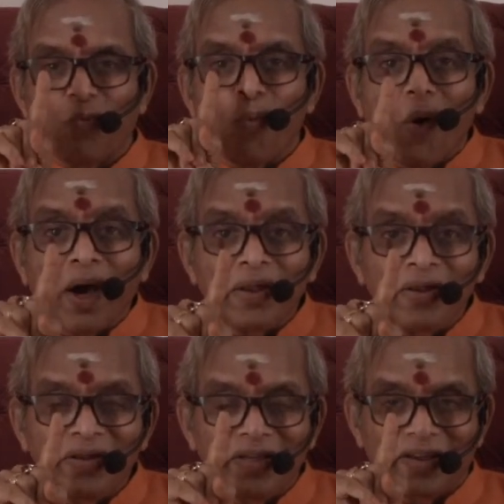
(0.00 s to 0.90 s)

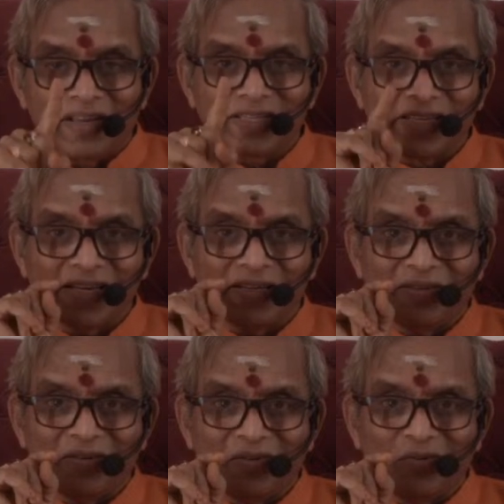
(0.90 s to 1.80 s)
one rasa,
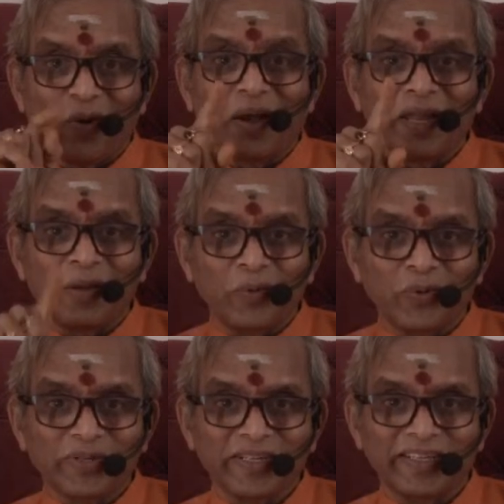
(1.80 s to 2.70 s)
one
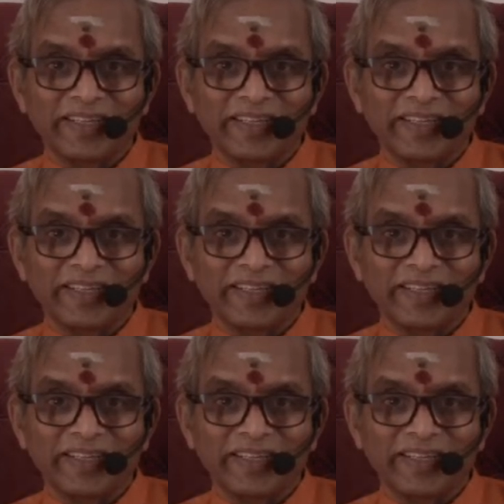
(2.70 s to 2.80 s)
emotion,